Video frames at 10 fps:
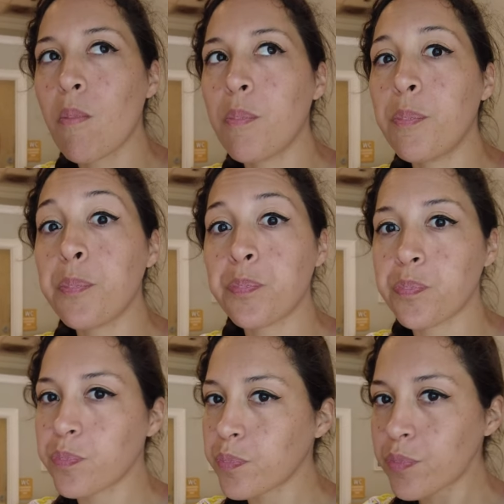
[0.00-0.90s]
Oh
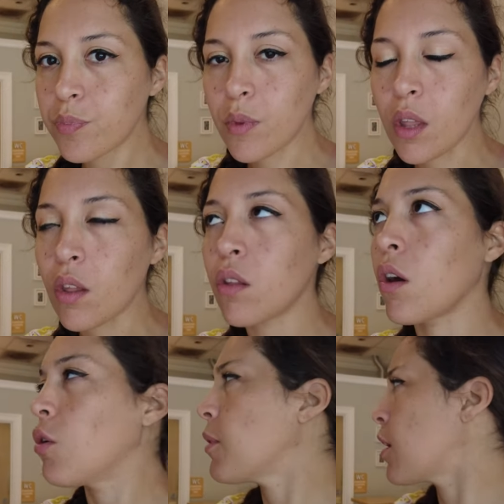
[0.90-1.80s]

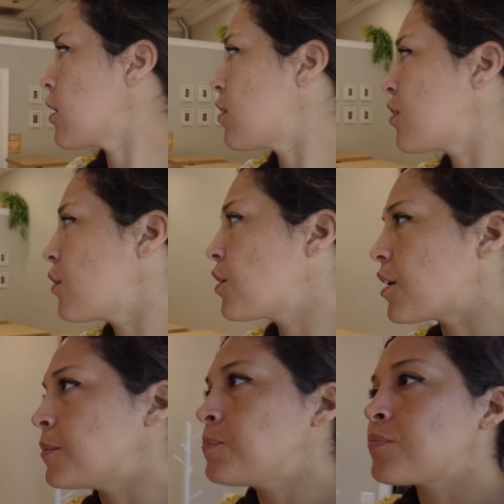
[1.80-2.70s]
my god, so
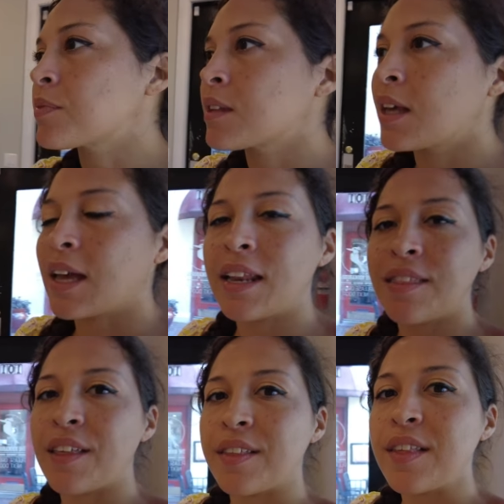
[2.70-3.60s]
good.
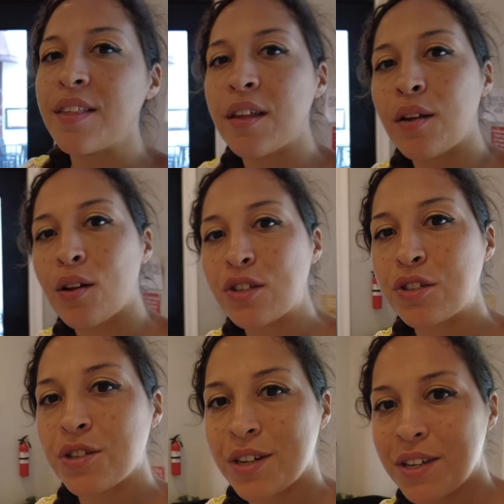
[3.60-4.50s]
And this is an
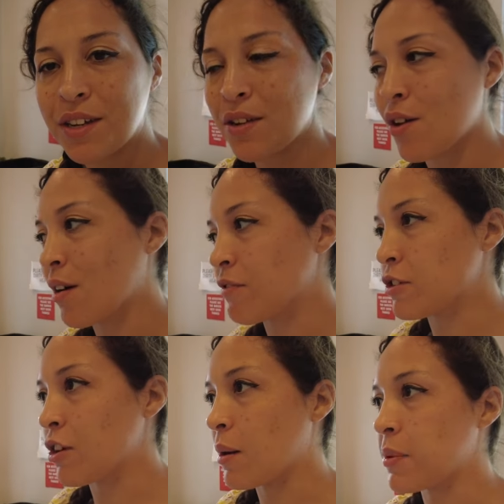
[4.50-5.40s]
Australian coffee
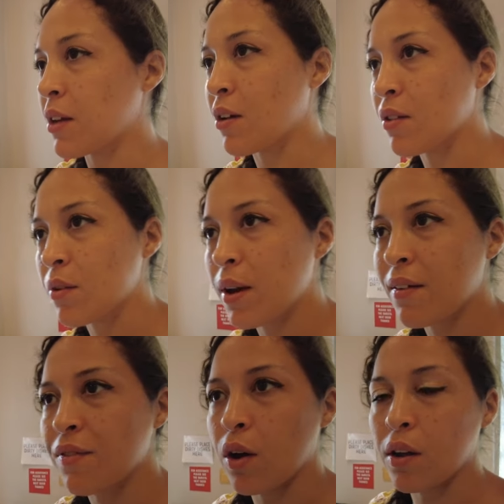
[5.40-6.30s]
shop, and they also
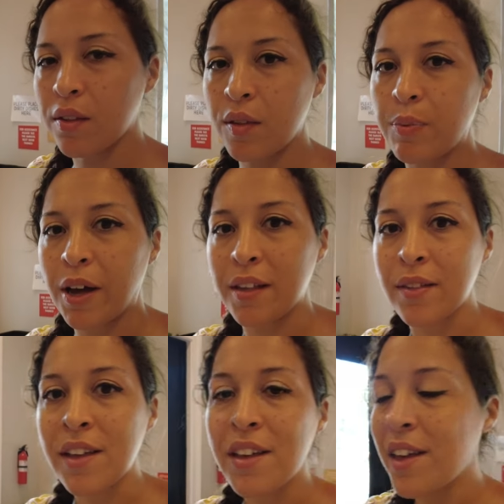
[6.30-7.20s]
have Aussie
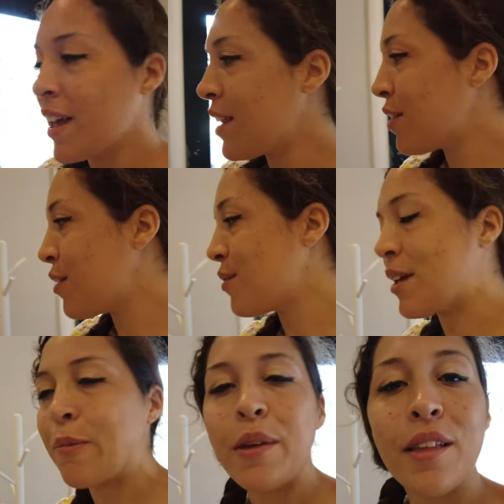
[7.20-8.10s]
pies, and it's
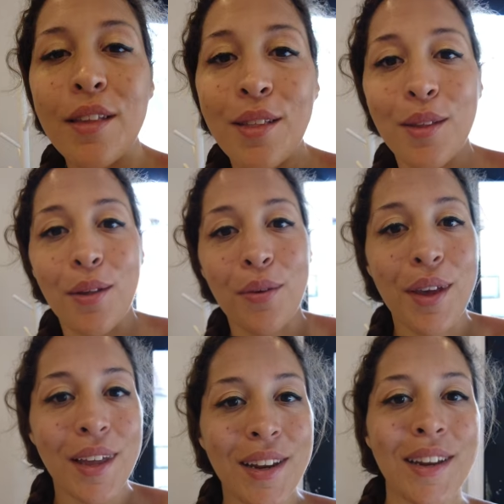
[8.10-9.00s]
unique because it's
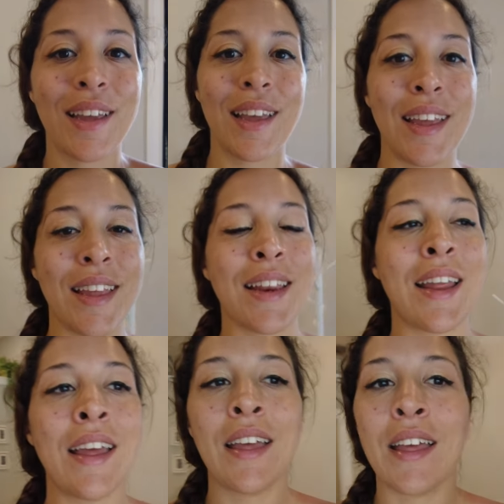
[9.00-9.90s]
located in